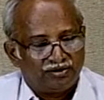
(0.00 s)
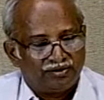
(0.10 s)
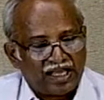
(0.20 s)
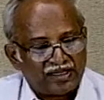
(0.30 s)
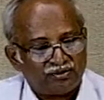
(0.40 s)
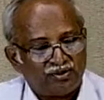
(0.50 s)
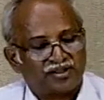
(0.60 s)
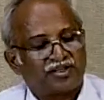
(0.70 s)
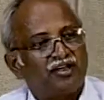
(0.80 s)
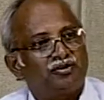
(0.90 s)
that we are
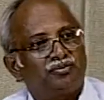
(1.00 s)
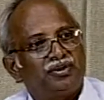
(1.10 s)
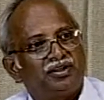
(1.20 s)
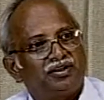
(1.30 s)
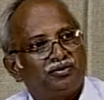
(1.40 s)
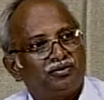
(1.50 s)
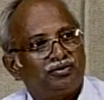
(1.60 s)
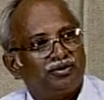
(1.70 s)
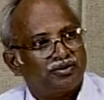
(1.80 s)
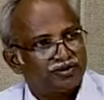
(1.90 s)
trying to bring into
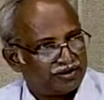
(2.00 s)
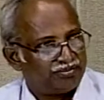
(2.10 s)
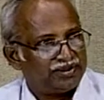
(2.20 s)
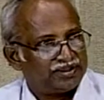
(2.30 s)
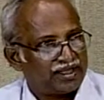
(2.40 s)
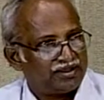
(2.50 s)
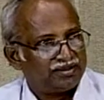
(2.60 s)
ship design,